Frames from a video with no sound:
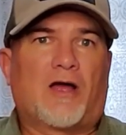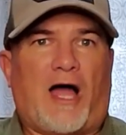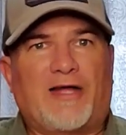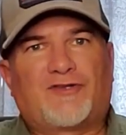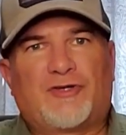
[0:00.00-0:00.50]

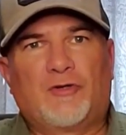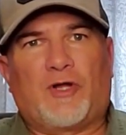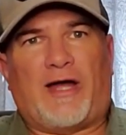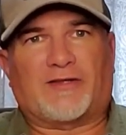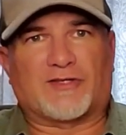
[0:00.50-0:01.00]
I do
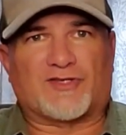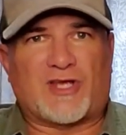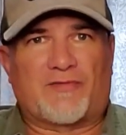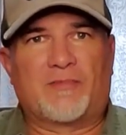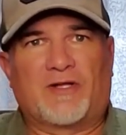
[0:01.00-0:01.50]
like the
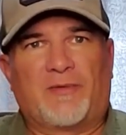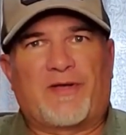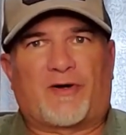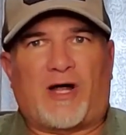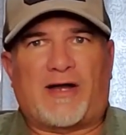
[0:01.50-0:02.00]

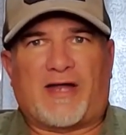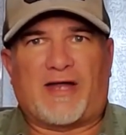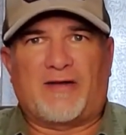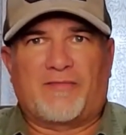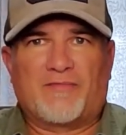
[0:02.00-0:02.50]
7mm
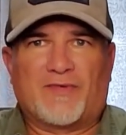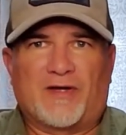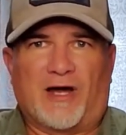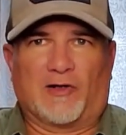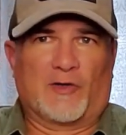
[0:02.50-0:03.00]
8
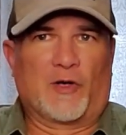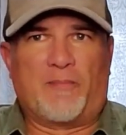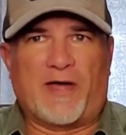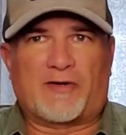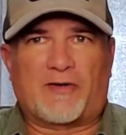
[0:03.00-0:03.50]
a little
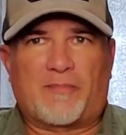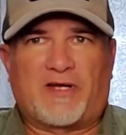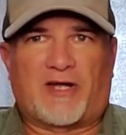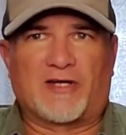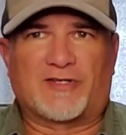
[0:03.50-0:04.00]
better
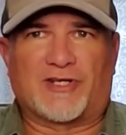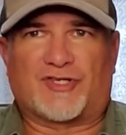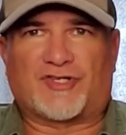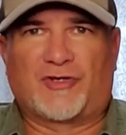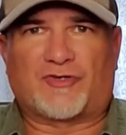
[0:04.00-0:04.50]
because it
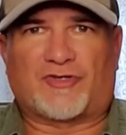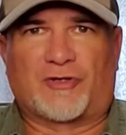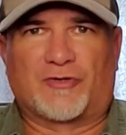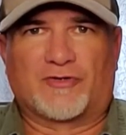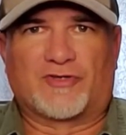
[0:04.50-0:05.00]
shoots
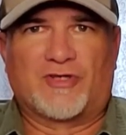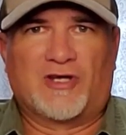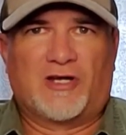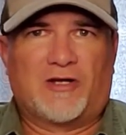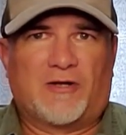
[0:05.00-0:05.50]
those
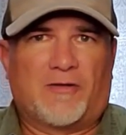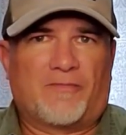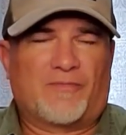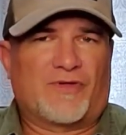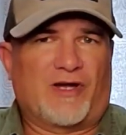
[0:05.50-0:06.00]

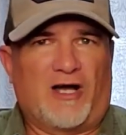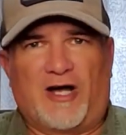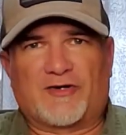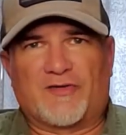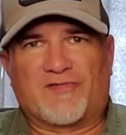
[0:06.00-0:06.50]

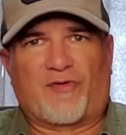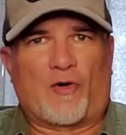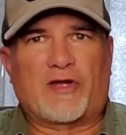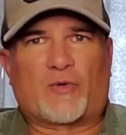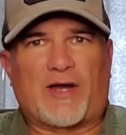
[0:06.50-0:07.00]

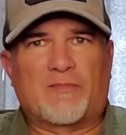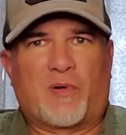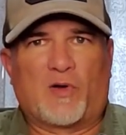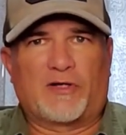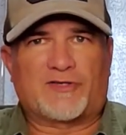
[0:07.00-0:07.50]
140 grain
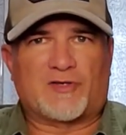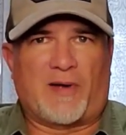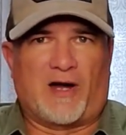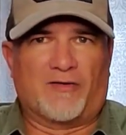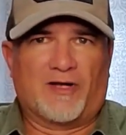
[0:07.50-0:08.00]
bullets
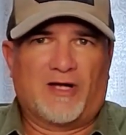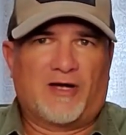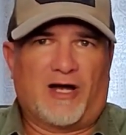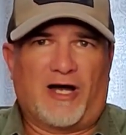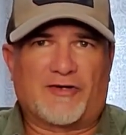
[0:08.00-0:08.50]
about
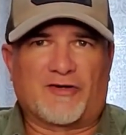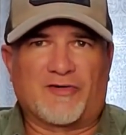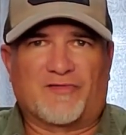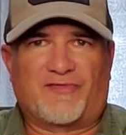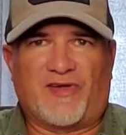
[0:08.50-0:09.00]

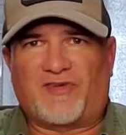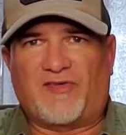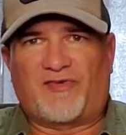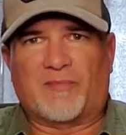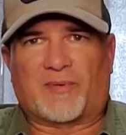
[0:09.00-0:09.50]
150
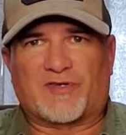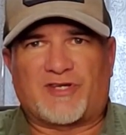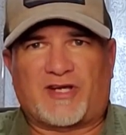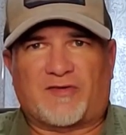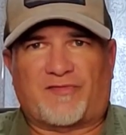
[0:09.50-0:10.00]
feet per
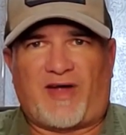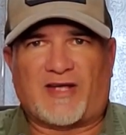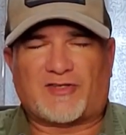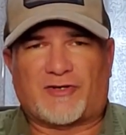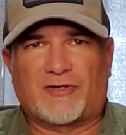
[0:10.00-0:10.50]
second
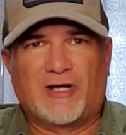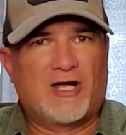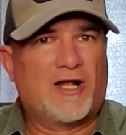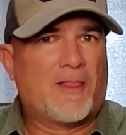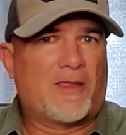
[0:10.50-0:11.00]
faster
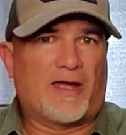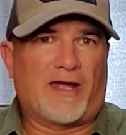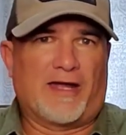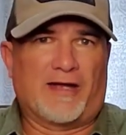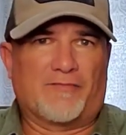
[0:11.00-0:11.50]

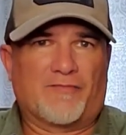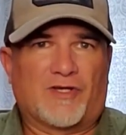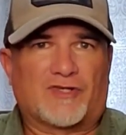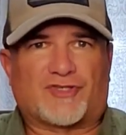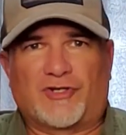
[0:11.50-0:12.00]
and
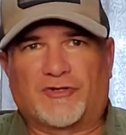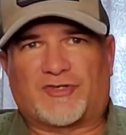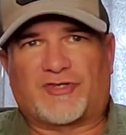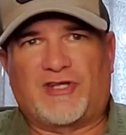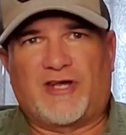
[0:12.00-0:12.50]

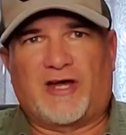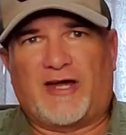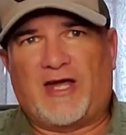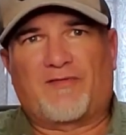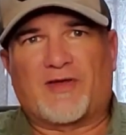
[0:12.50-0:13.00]
shoots the
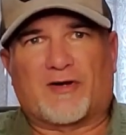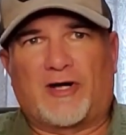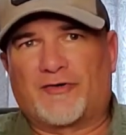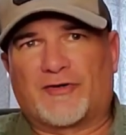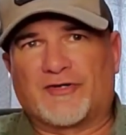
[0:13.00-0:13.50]
heavier
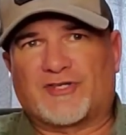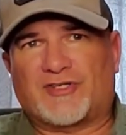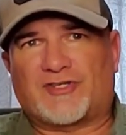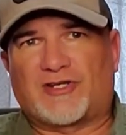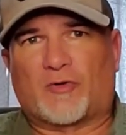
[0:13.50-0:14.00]

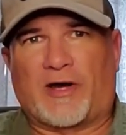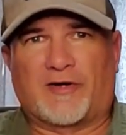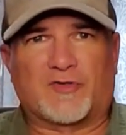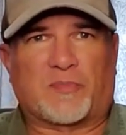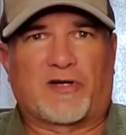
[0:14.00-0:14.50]
160
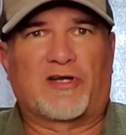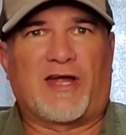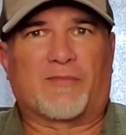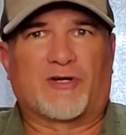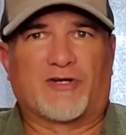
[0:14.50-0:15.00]
grainers pretty
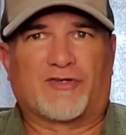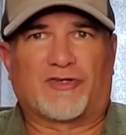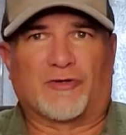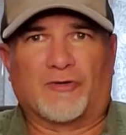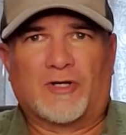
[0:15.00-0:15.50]
damn good
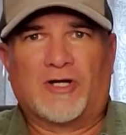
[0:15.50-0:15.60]
too.